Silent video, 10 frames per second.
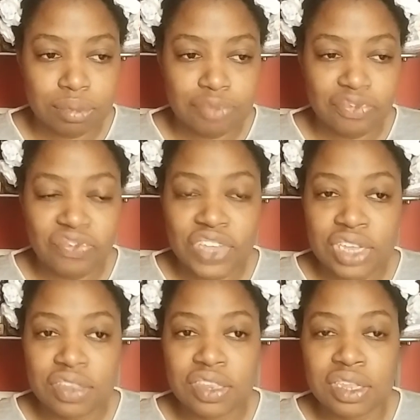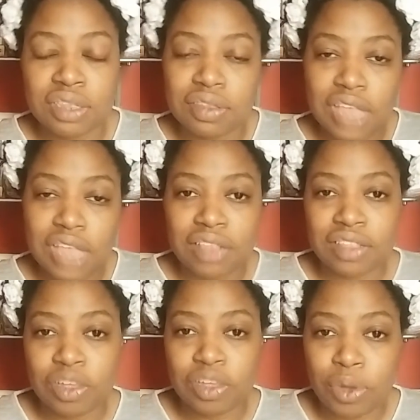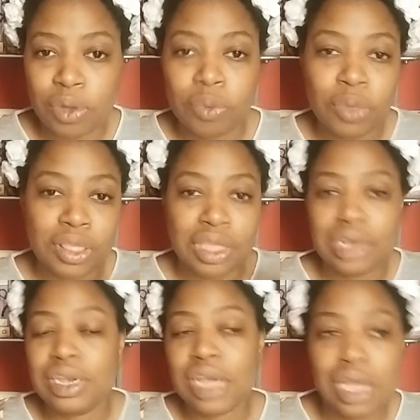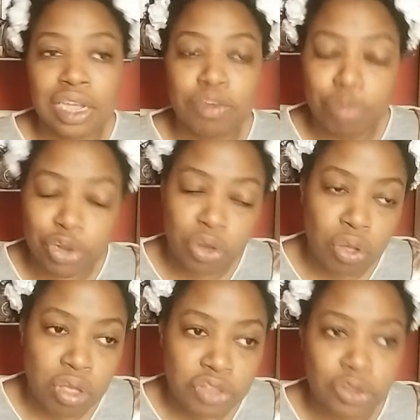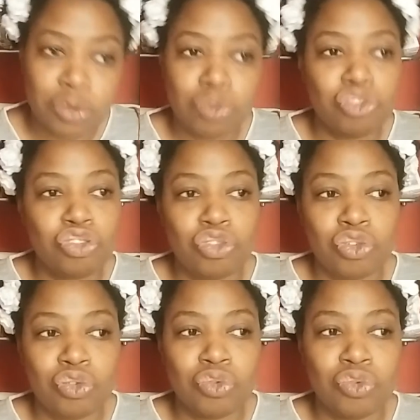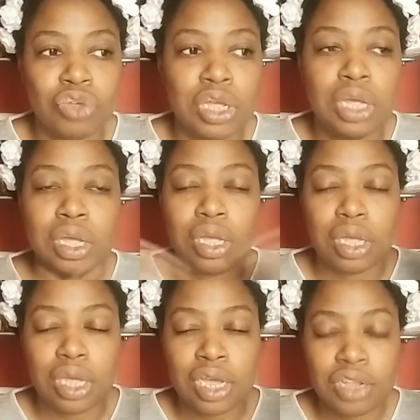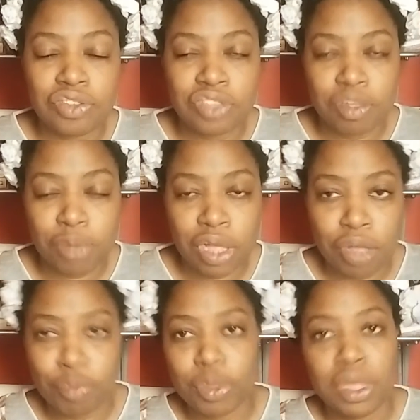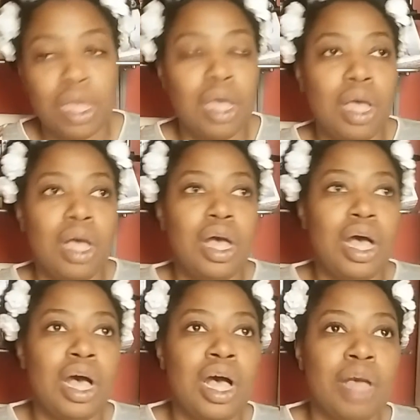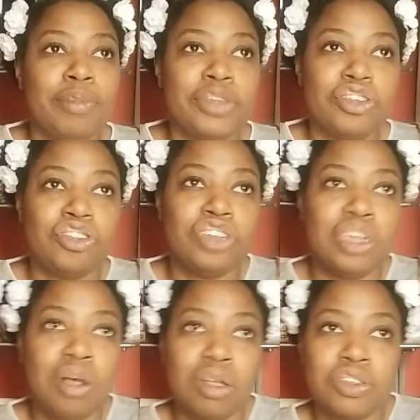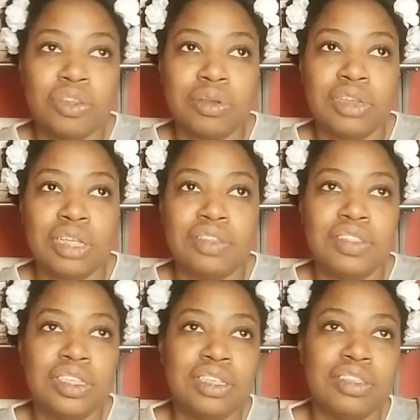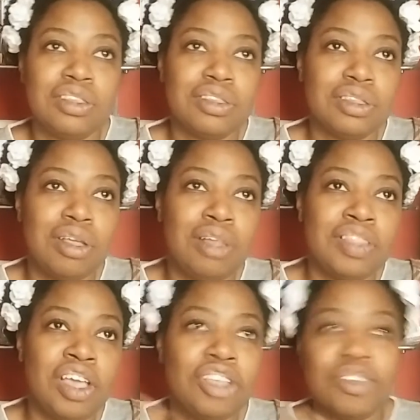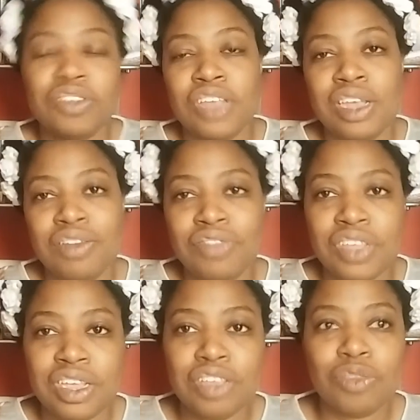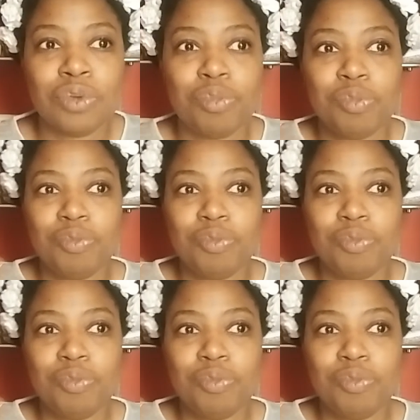faces as they were when they died, but also to age them up. She also does this on the other side of things when